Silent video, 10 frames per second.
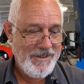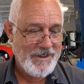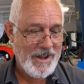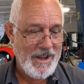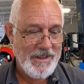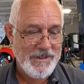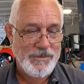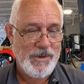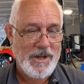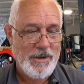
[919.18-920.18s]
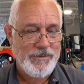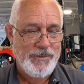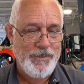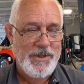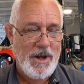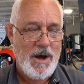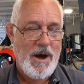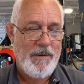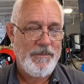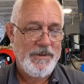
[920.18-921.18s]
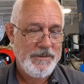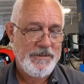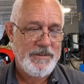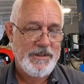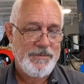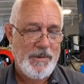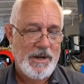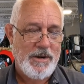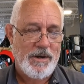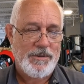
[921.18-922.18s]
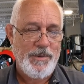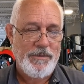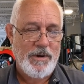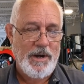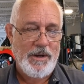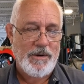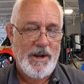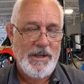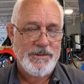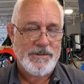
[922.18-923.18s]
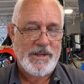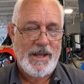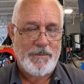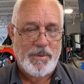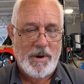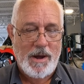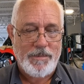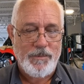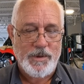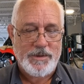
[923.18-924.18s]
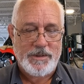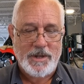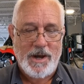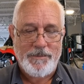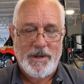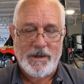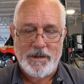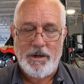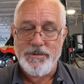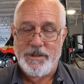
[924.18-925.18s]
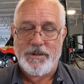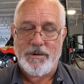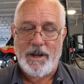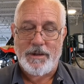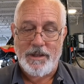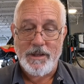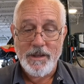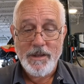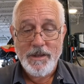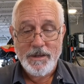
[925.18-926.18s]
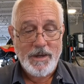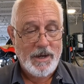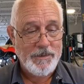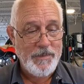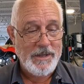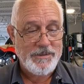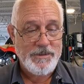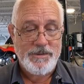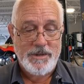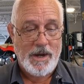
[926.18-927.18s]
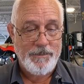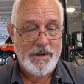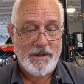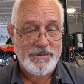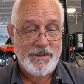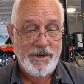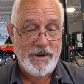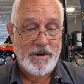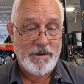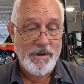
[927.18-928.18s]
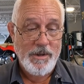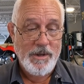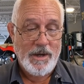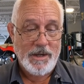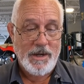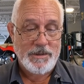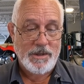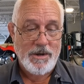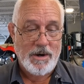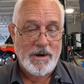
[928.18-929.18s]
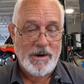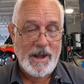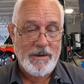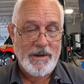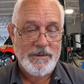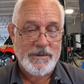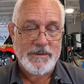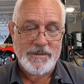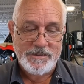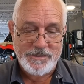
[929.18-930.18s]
Okay, this one comes from Tom. It says, my car's been running great, just had a problem with the top not closing correctly. Got a message, top not secure. I got the car out and the